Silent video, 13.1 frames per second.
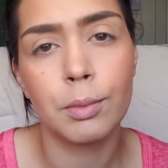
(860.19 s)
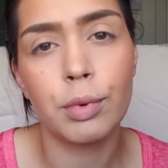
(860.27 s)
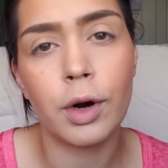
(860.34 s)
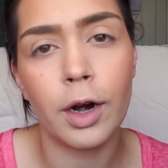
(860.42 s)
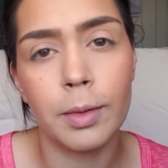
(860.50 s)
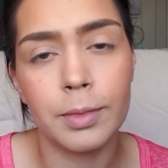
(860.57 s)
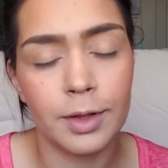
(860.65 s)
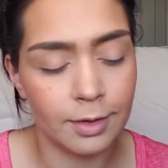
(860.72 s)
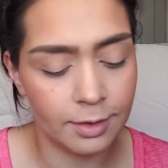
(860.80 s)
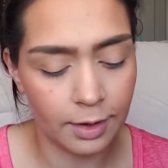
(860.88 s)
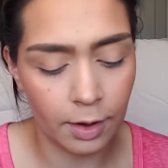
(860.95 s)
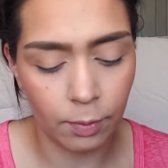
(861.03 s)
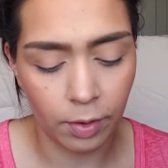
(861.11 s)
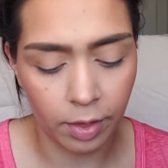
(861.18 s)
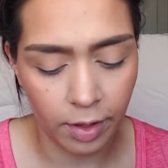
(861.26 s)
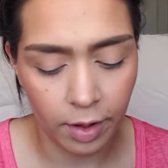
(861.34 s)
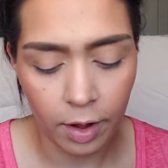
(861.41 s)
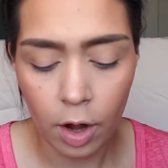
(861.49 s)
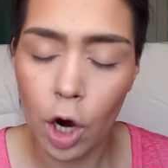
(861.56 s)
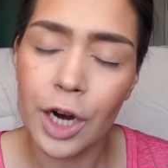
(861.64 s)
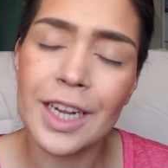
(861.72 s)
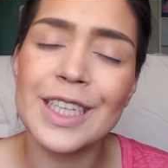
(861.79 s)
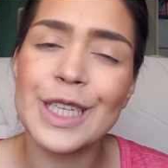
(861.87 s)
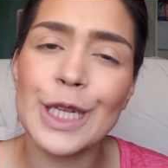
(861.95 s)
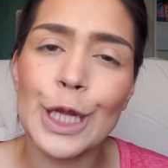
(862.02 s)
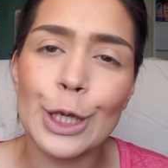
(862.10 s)
primed and set with our
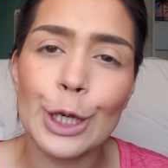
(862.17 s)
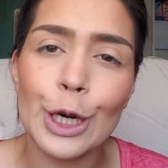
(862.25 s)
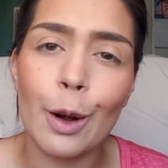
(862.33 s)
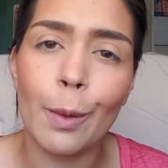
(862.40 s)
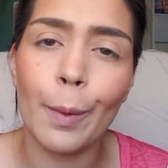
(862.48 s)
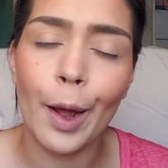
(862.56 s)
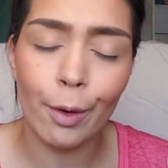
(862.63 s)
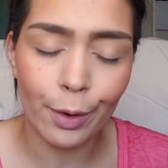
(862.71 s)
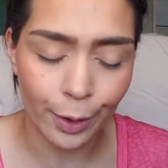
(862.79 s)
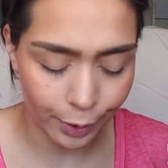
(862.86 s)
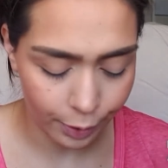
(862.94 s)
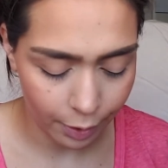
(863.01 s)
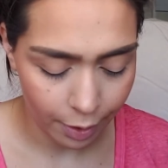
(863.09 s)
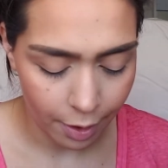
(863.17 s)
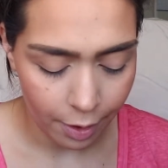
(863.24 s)
concealer and our powder.